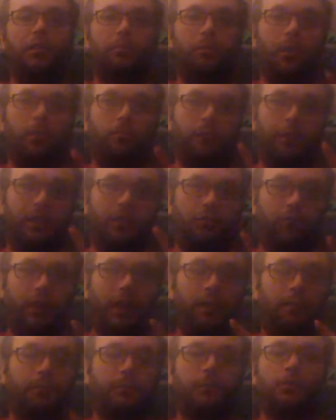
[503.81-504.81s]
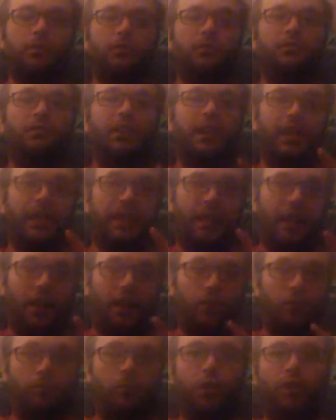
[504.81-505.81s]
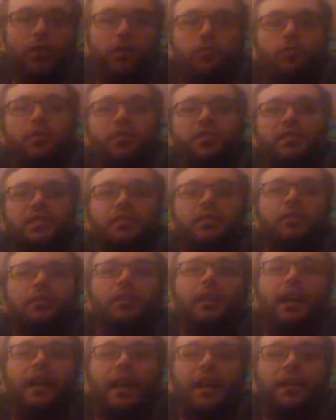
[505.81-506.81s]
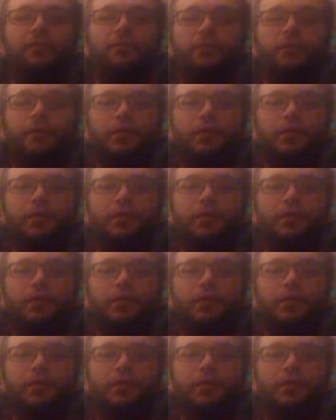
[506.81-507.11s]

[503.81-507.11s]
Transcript: But be grateful that her mother was still alive.